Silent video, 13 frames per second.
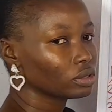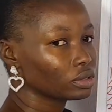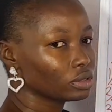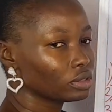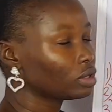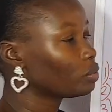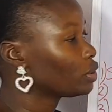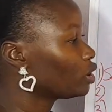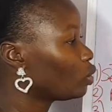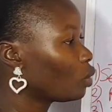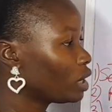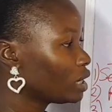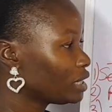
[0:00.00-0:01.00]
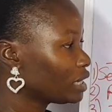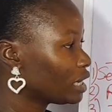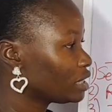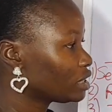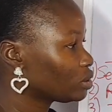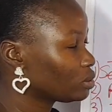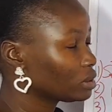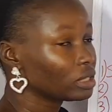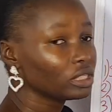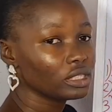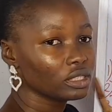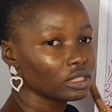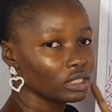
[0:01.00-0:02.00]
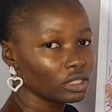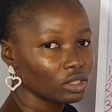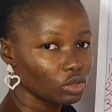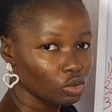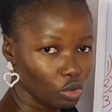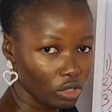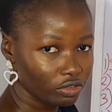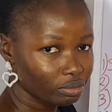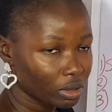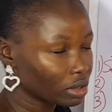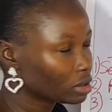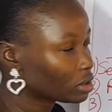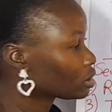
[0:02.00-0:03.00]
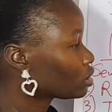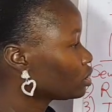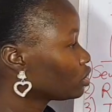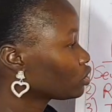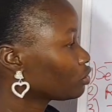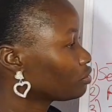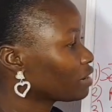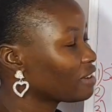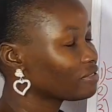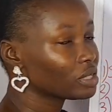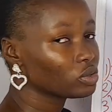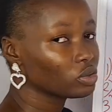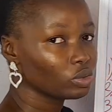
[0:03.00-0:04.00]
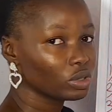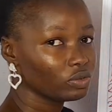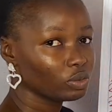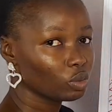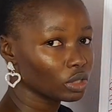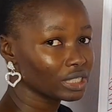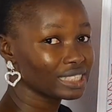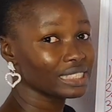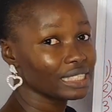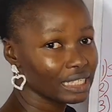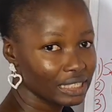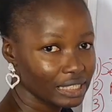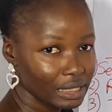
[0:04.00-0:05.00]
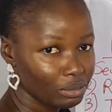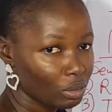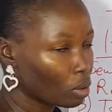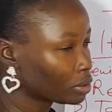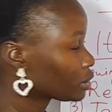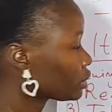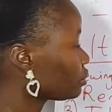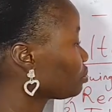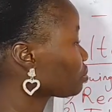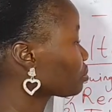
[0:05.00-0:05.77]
So 1 year is 12 months. So 5 years will give me what? 60 months.